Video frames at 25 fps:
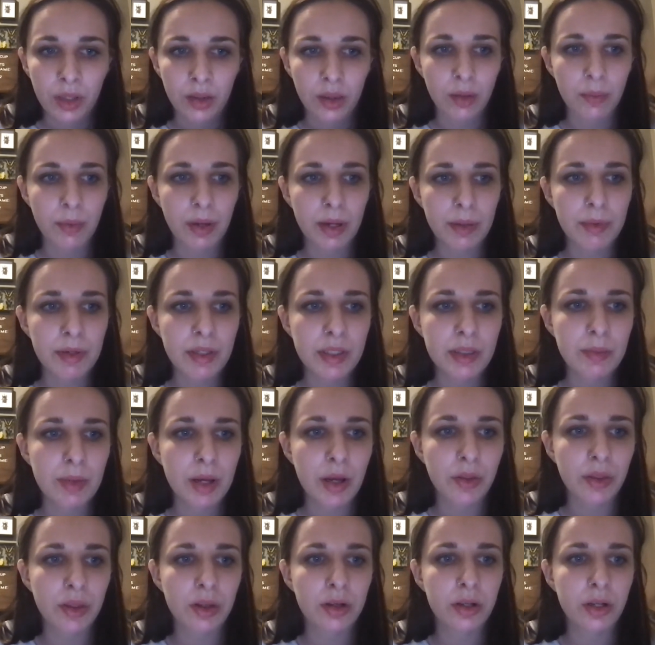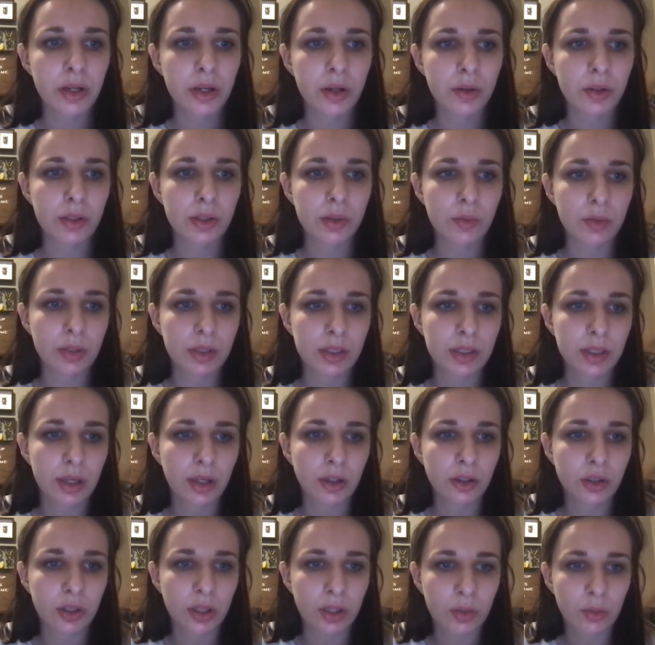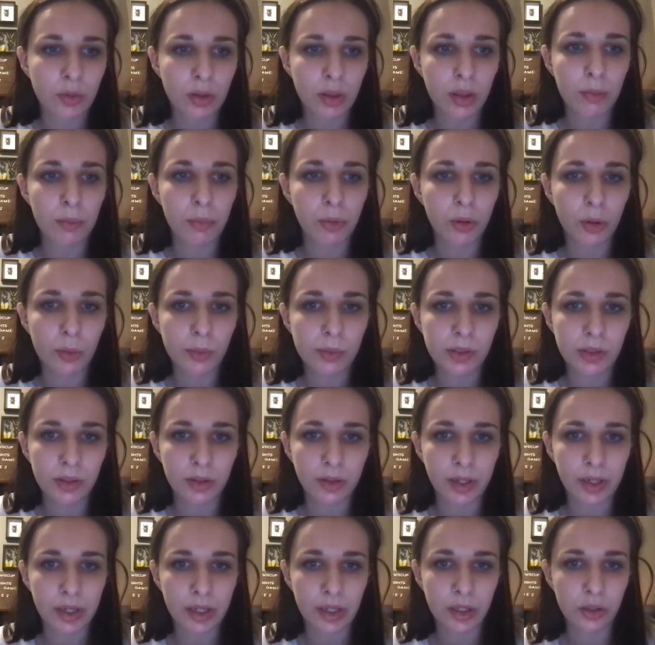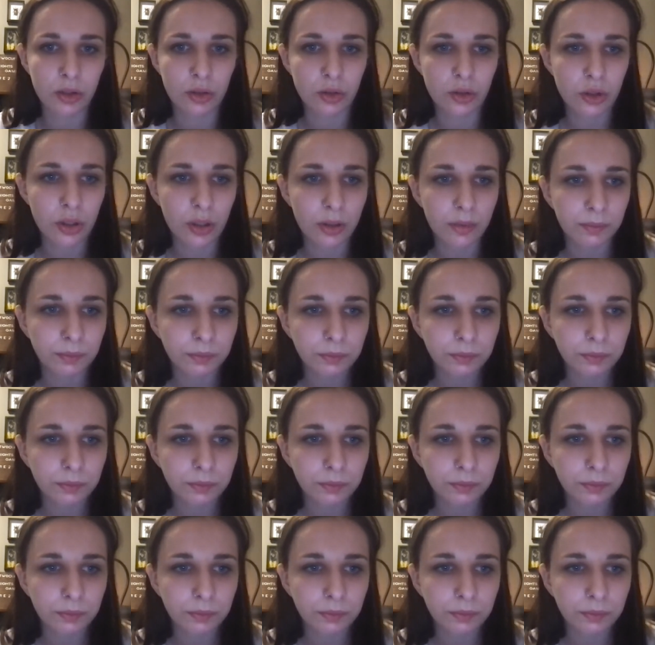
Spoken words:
The baby's mouth and nose were suctioned with a bulb syringe,